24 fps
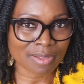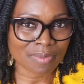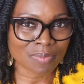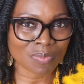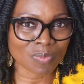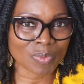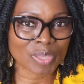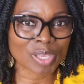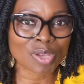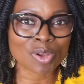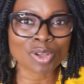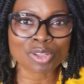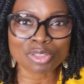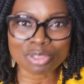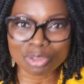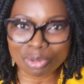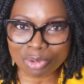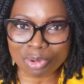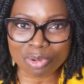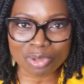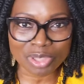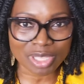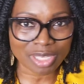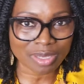We all
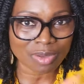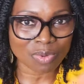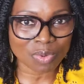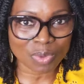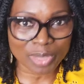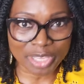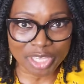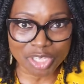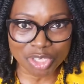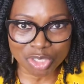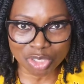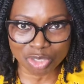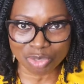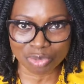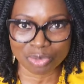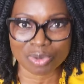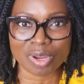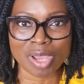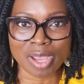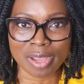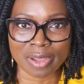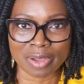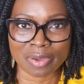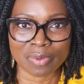know the whole issue
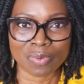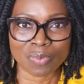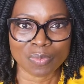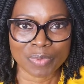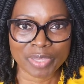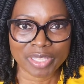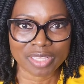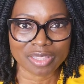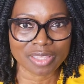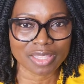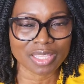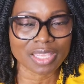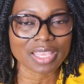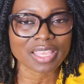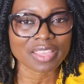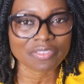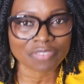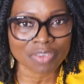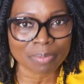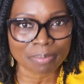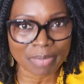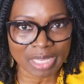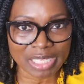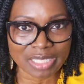now with the
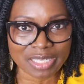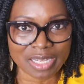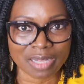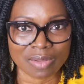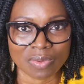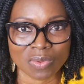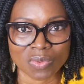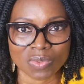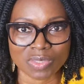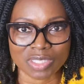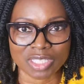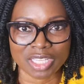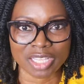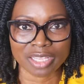heavy metals